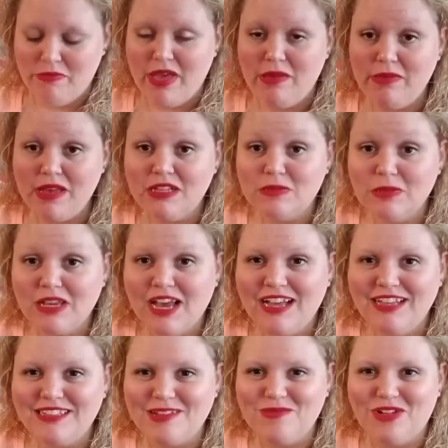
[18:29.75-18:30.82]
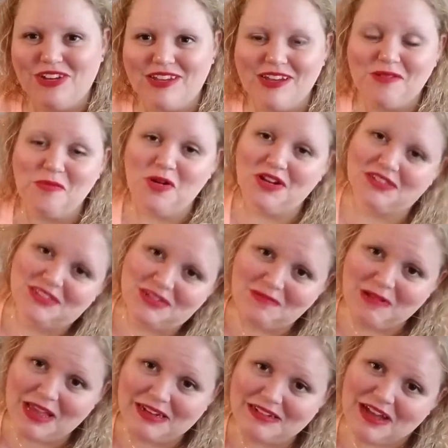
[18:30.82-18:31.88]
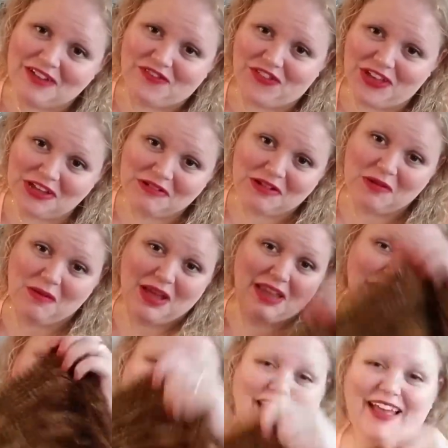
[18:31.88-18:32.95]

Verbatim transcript: Maybe it's because I'm working on worsted weight, not fingering weight.